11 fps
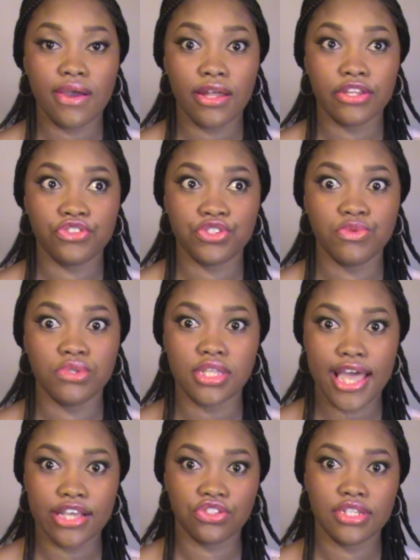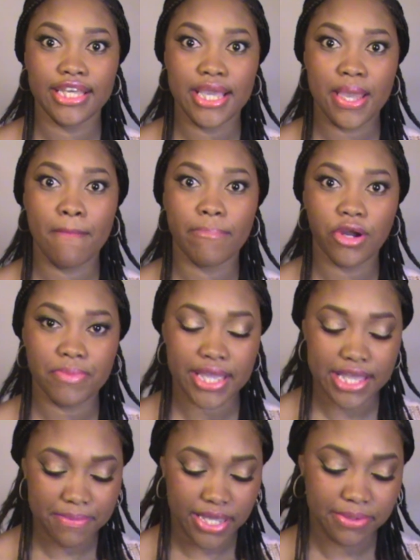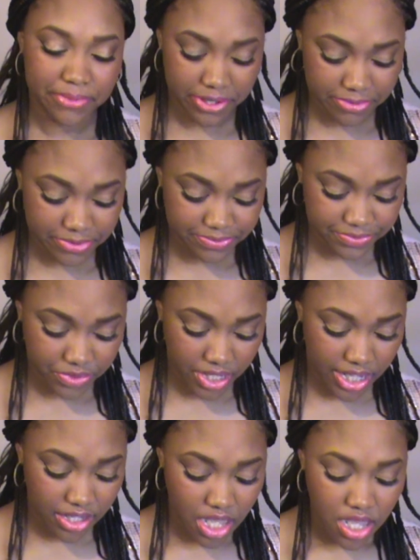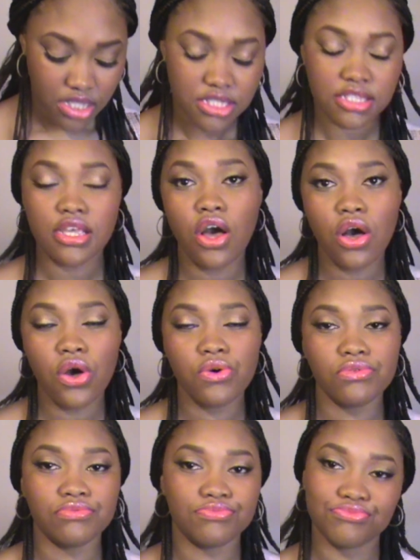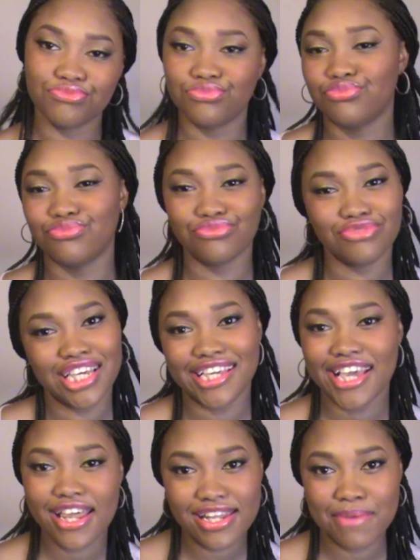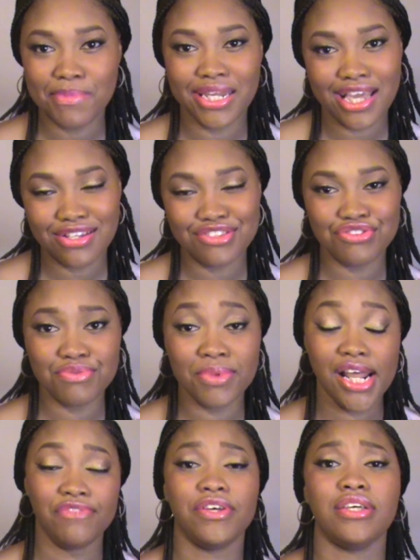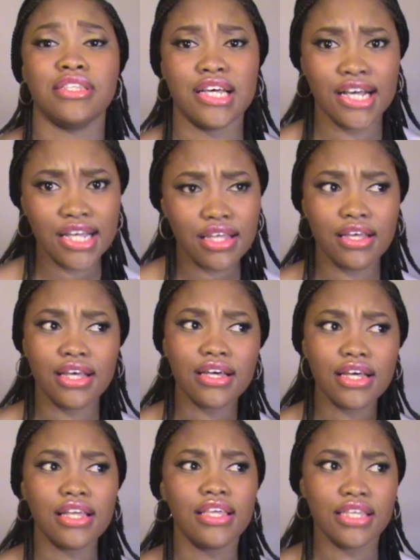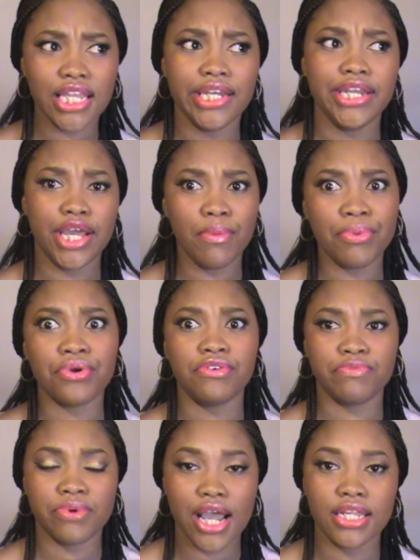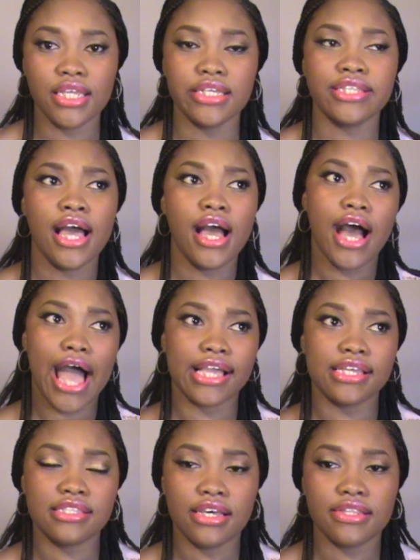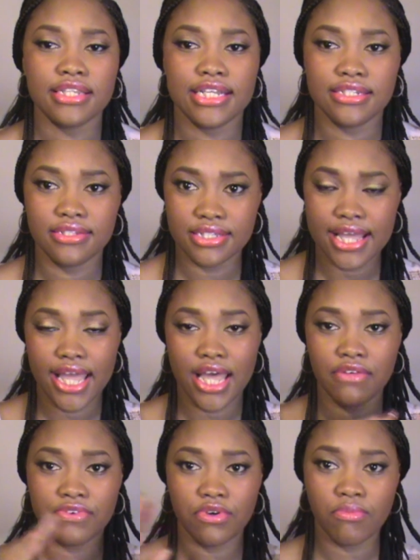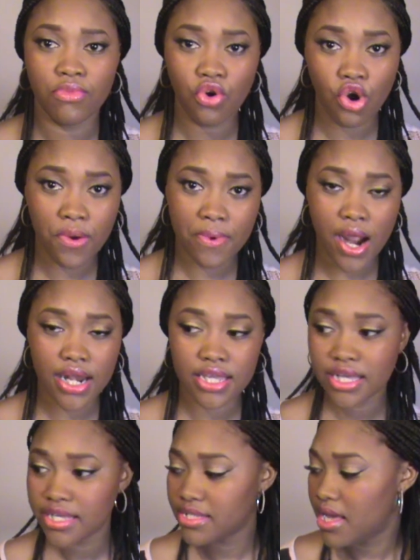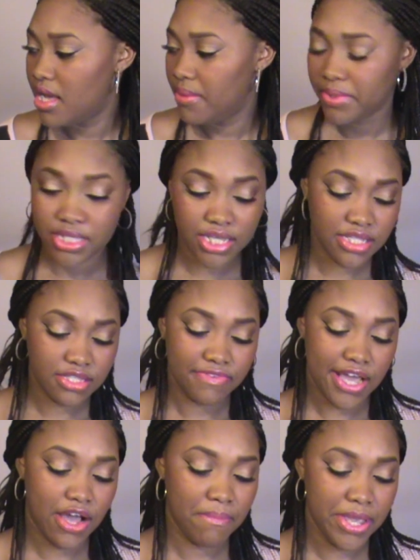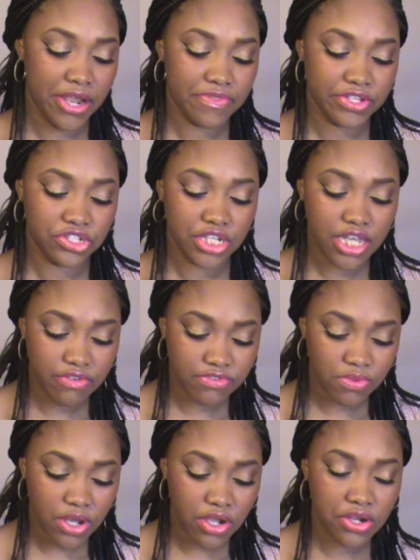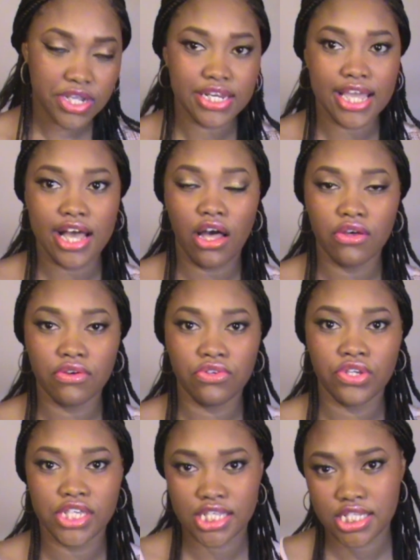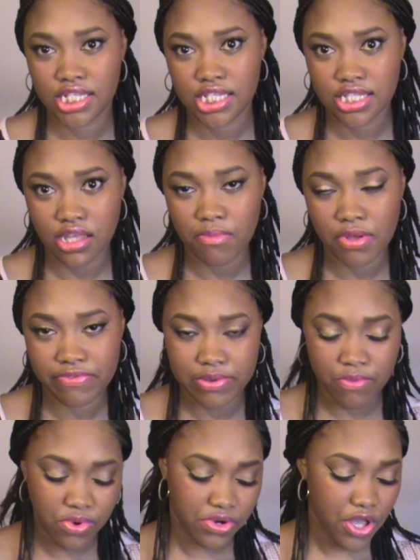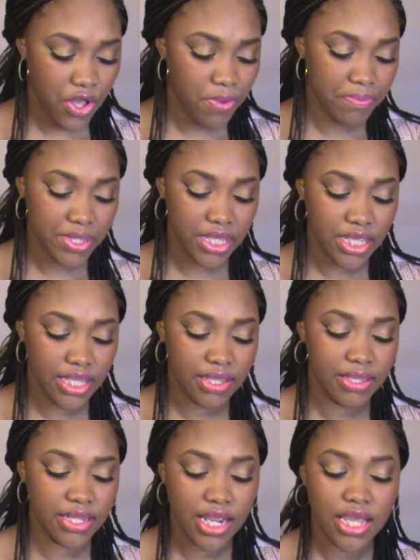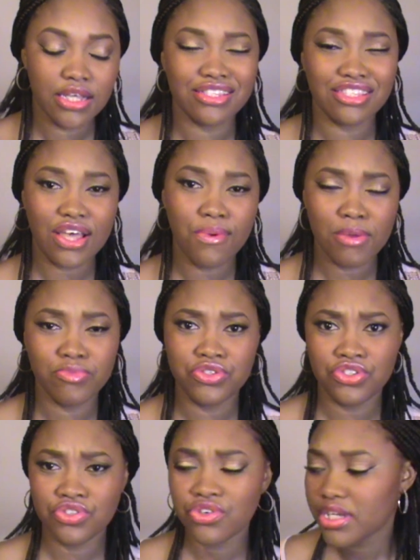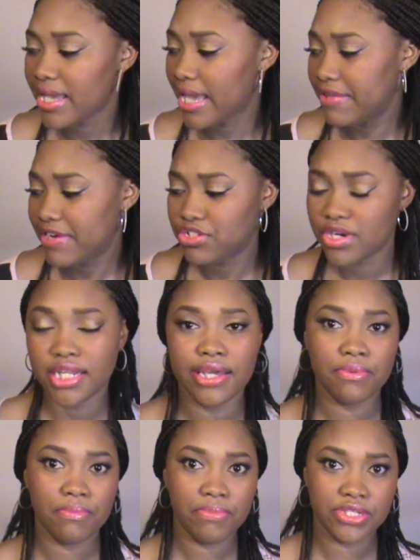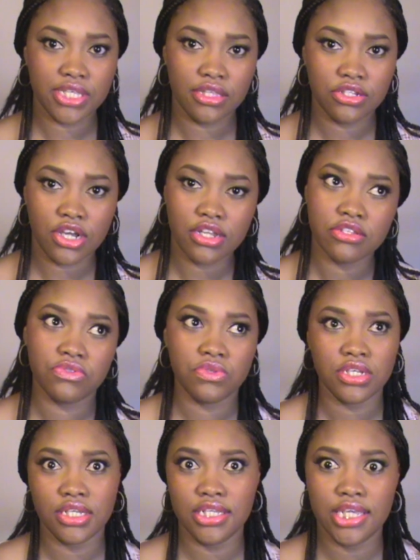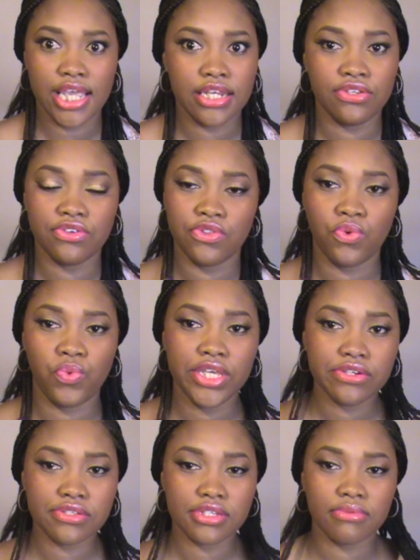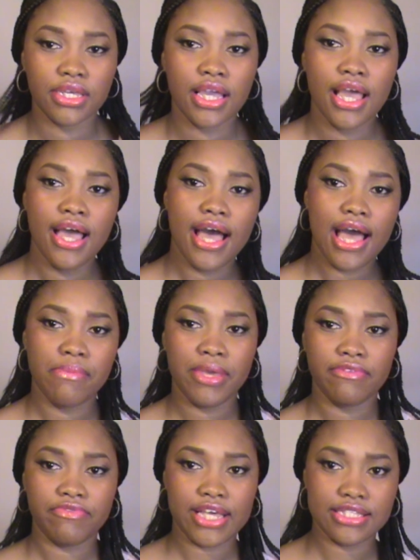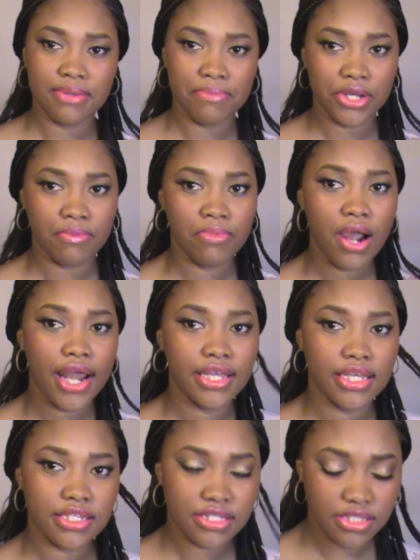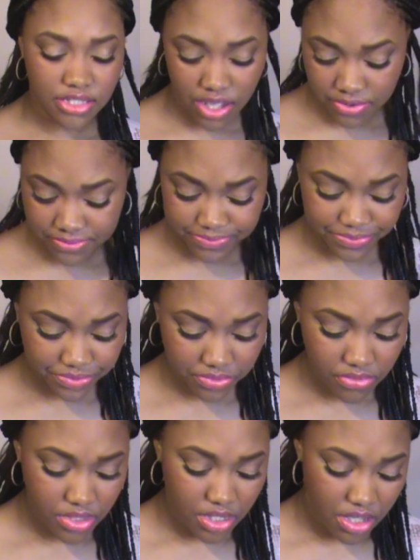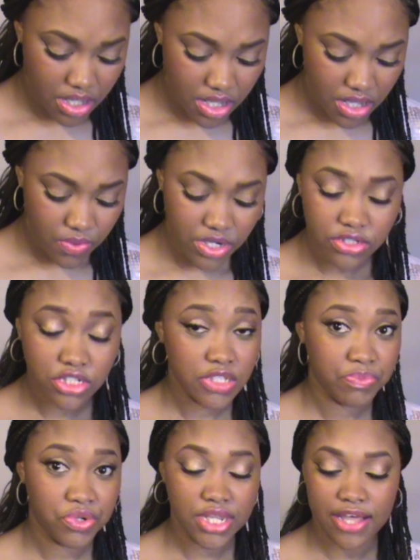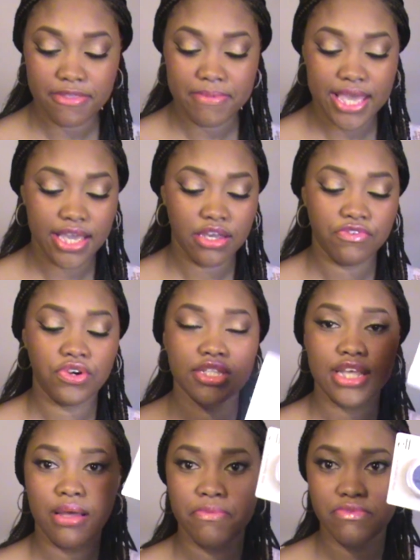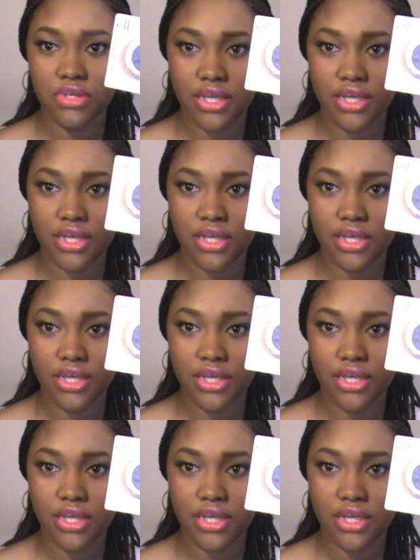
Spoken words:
Dollar Tree was actually in Birmingham, Alabama. Okay, so it kind of let me down too, but I found a good number of products. I could tell that they did have more products because of how bare the shelves were and how you can see some of them were open. So I'm sure that if I try that particular Dollar Tree again during the week or something, I may find some better products. So we're going to just pull out the bag. Of course, I